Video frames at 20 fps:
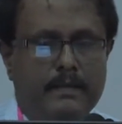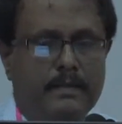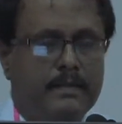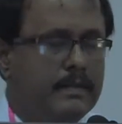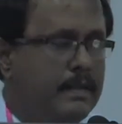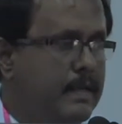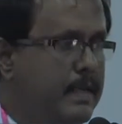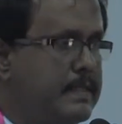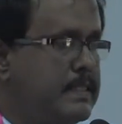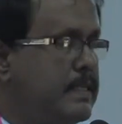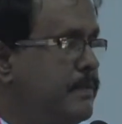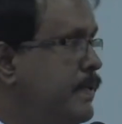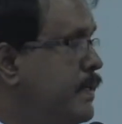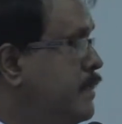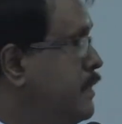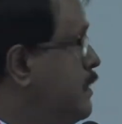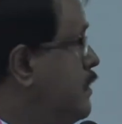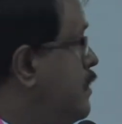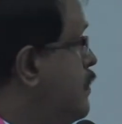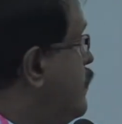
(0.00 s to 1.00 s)
the
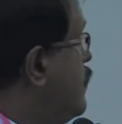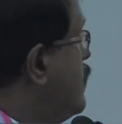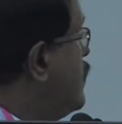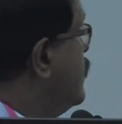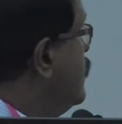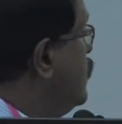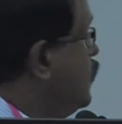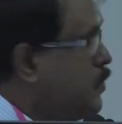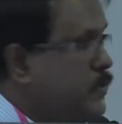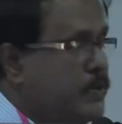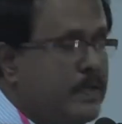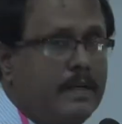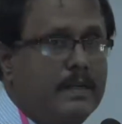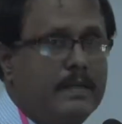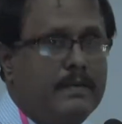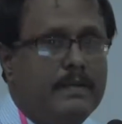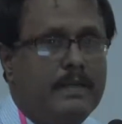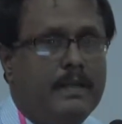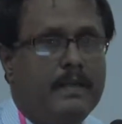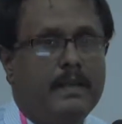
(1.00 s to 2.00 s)
estimated GFR
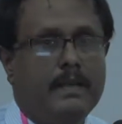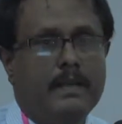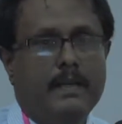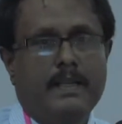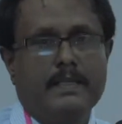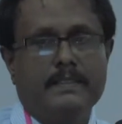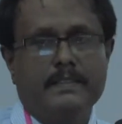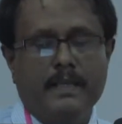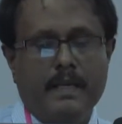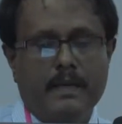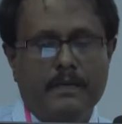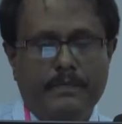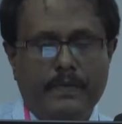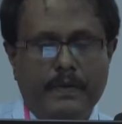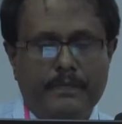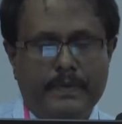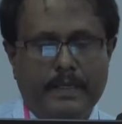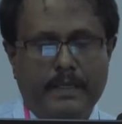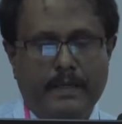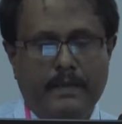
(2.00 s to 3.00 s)
usually less than
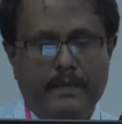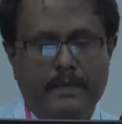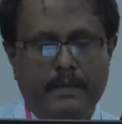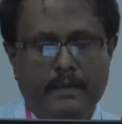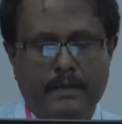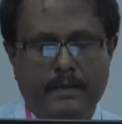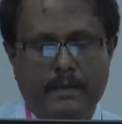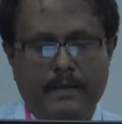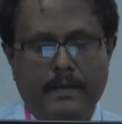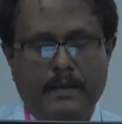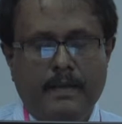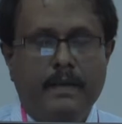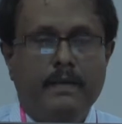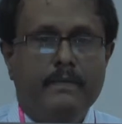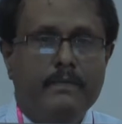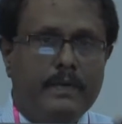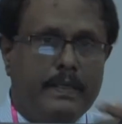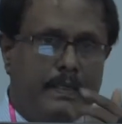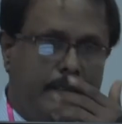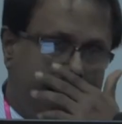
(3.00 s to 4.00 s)
15,
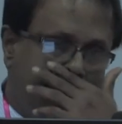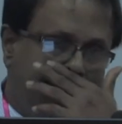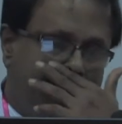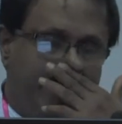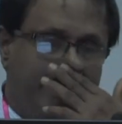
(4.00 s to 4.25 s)
we